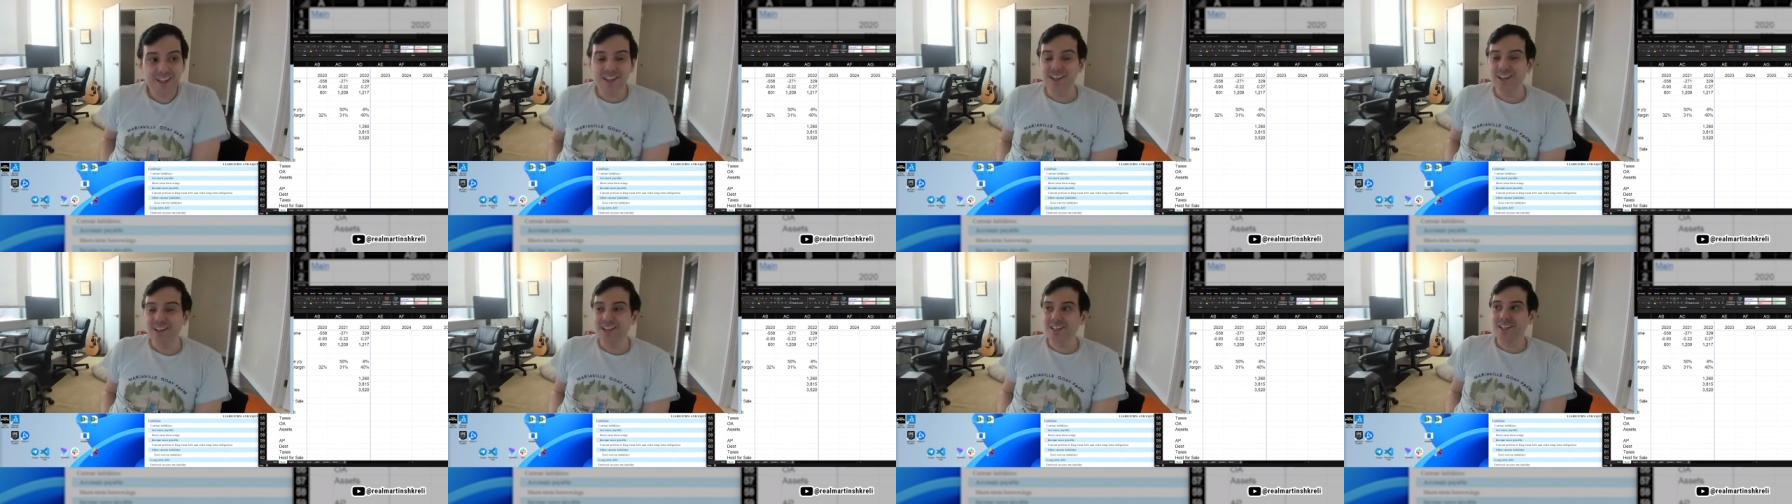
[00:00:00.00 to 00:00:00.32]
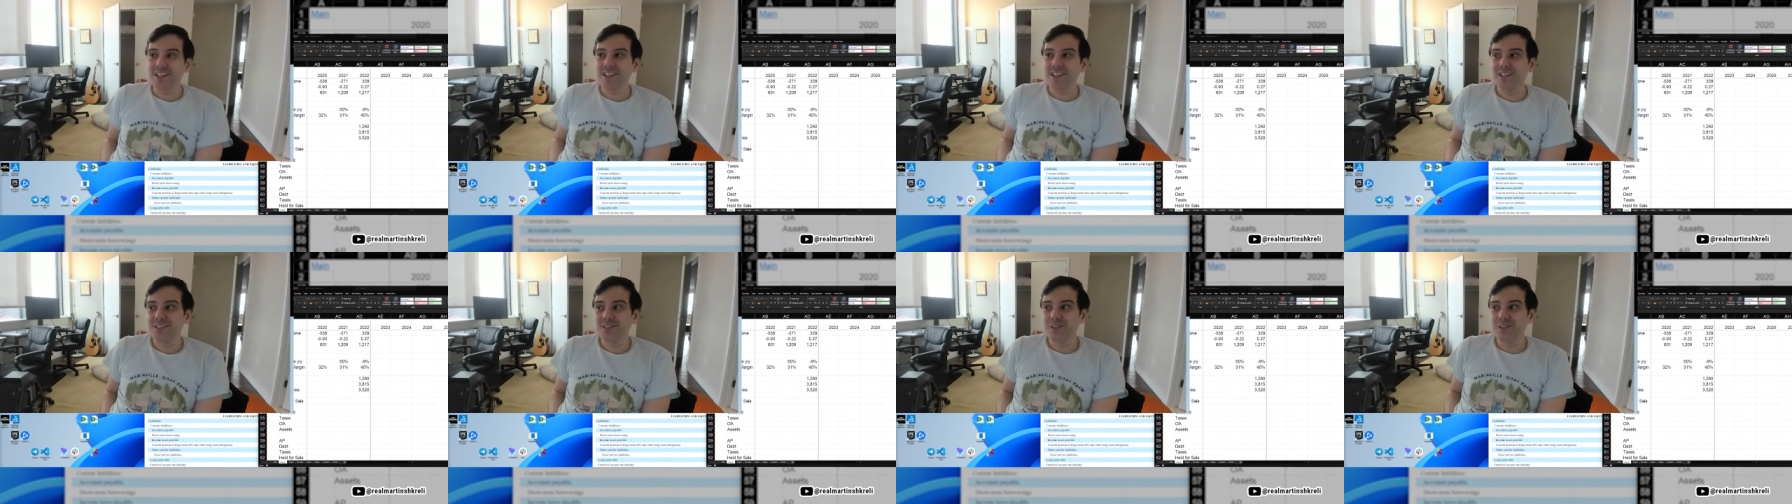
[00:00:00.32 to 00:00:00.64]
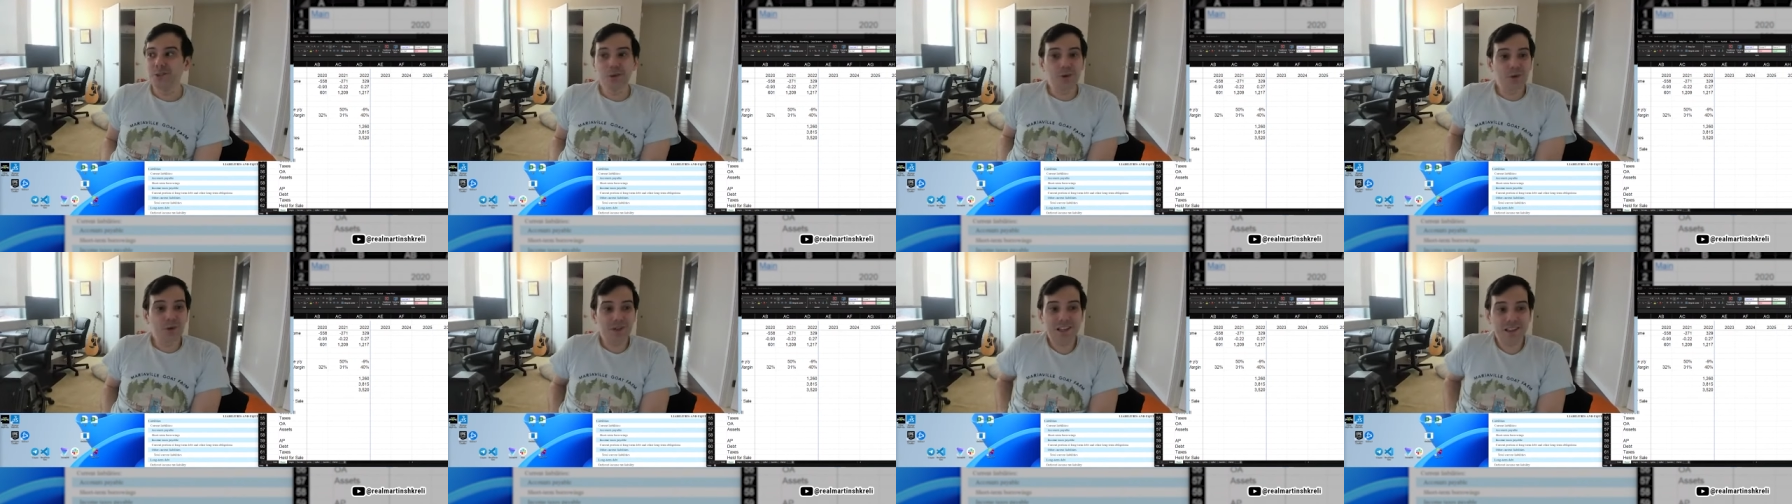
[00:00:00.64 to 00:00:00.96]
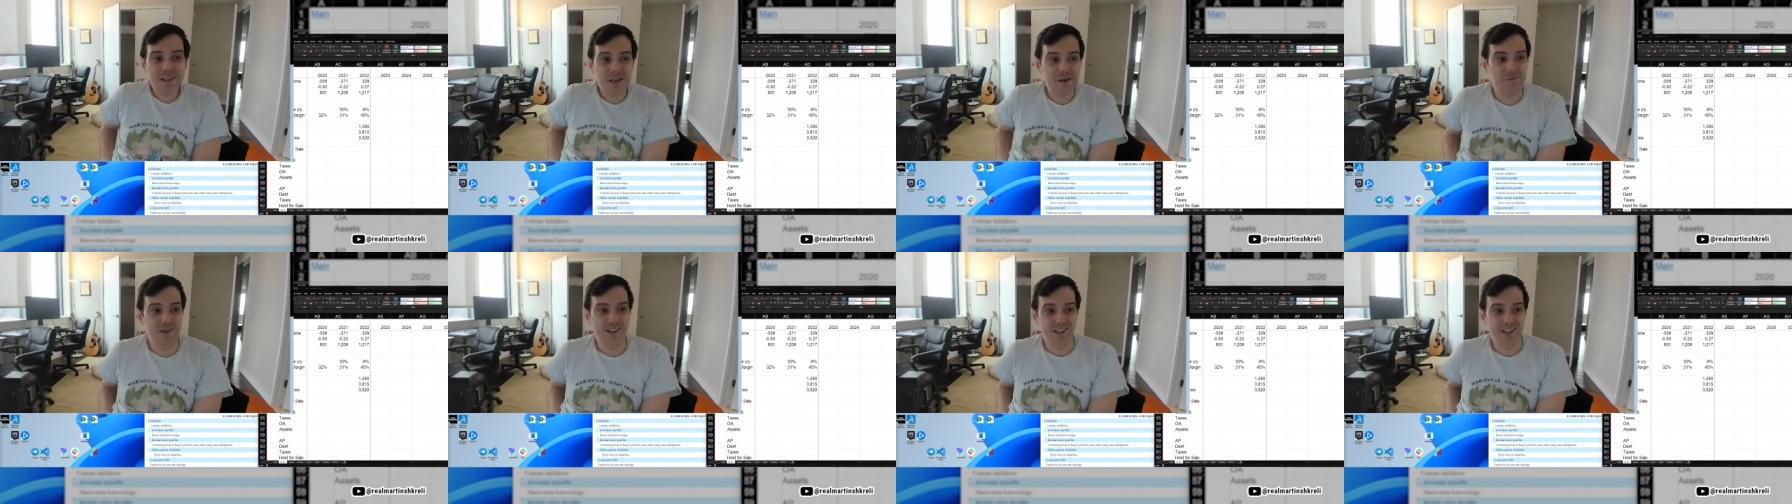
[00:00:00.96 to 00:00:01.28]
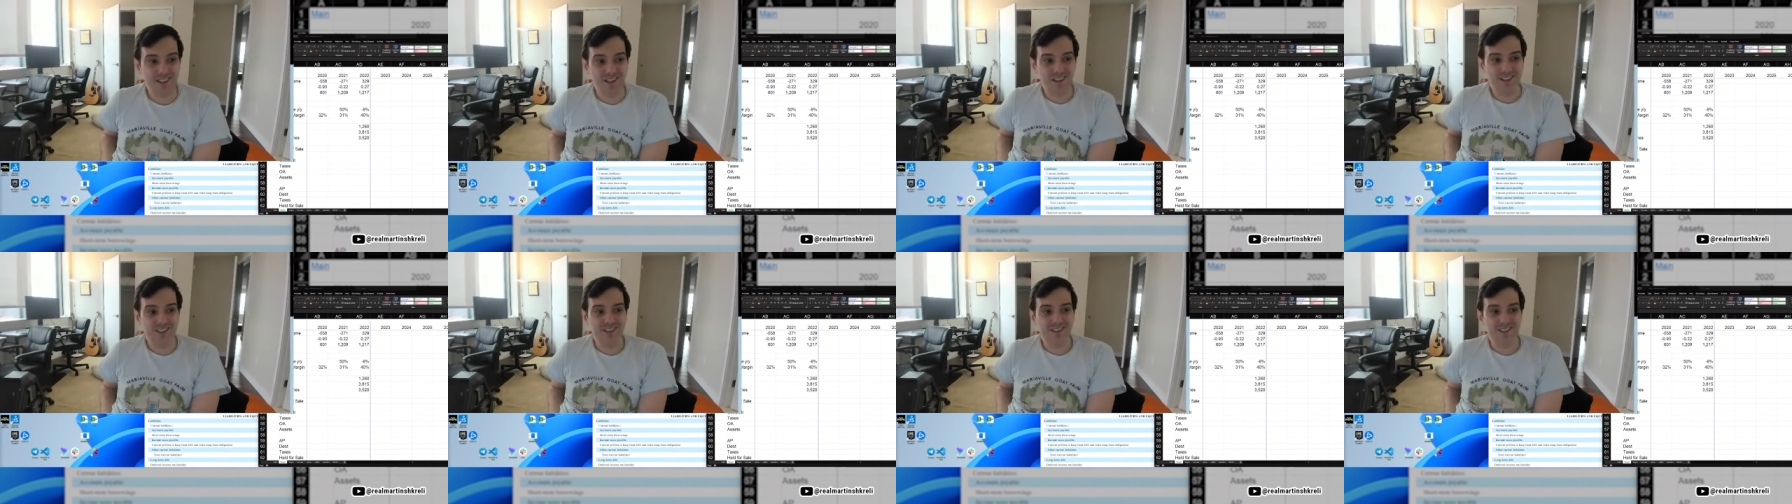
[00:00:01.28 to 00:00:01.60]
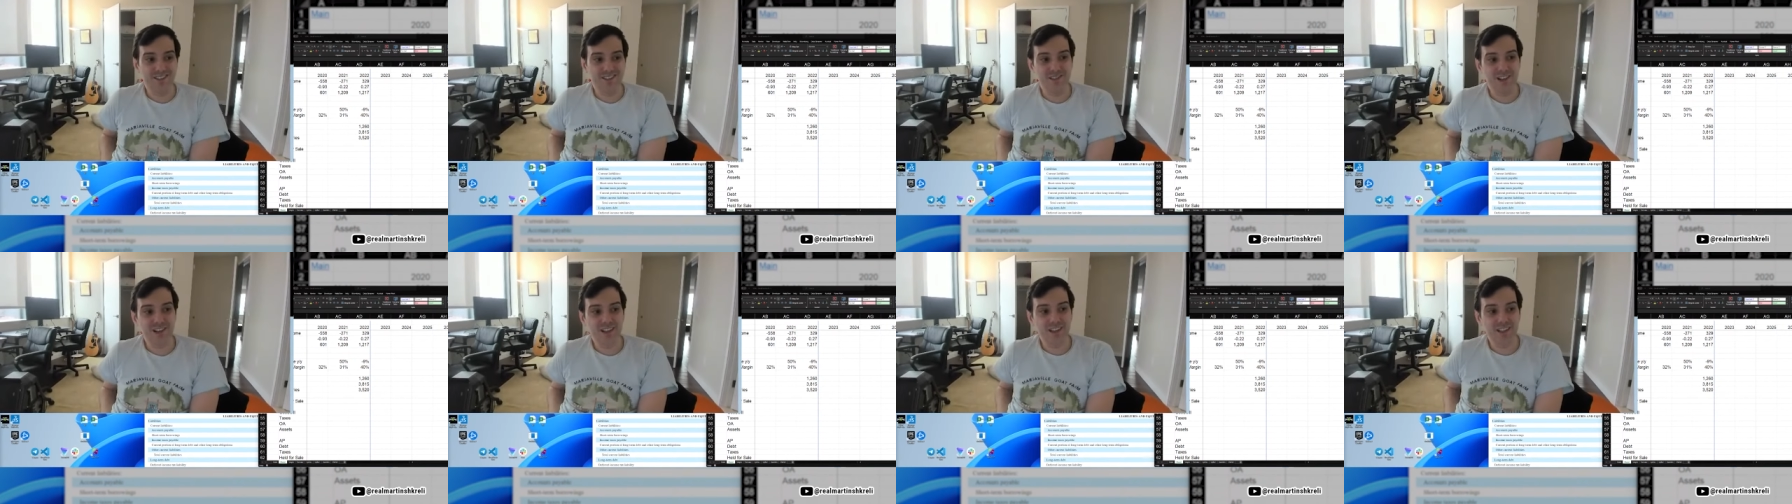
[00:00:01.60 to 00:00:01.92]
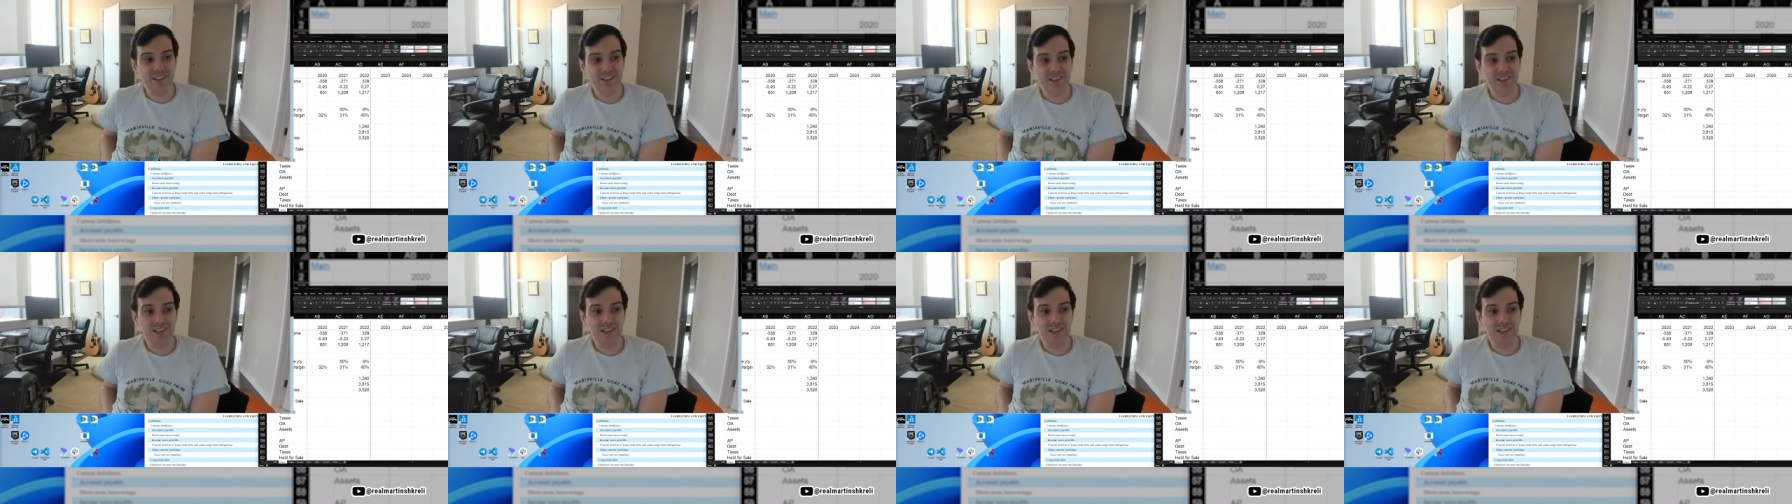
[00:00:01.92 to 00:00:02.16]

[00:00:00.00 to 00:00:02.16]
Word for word: Uh, you don't get that money, right?